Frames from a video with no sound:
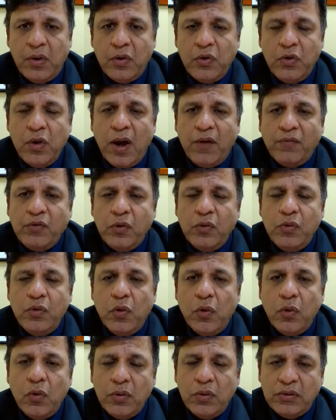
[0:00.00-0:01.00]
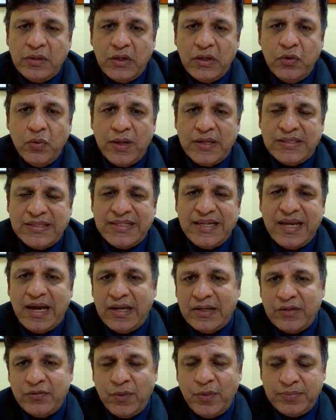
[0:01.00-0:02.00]
you have to know the
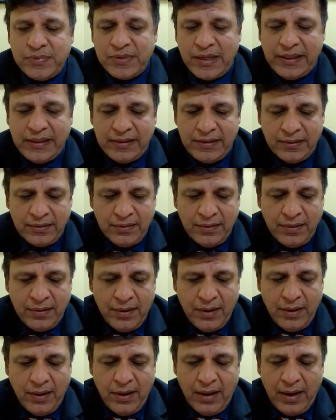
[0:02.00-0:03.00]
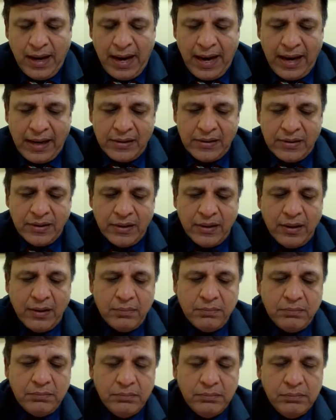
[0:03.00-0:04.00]
USCIS website. And
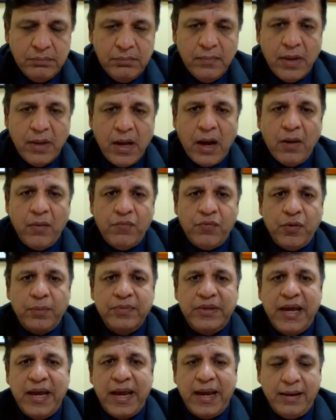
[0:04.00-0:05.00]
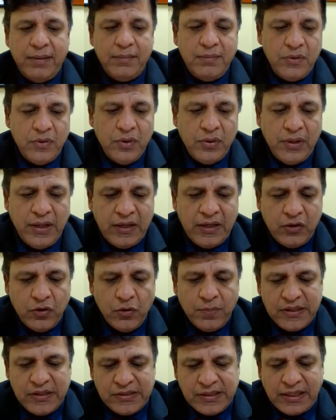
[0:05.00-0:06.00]
from there, you need to
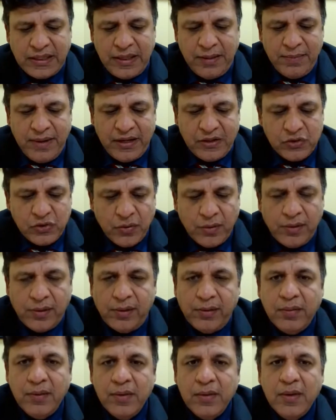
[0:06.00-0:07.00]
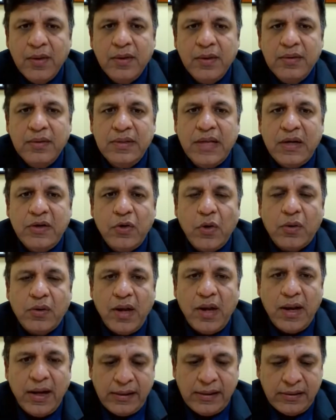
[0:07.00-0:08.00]
basically make sure that your
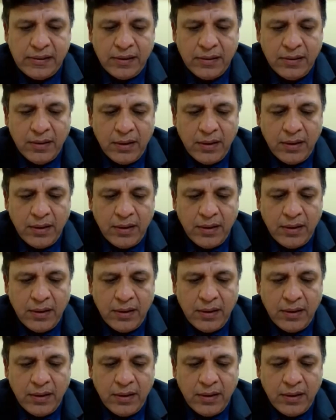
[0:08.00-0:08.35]
client,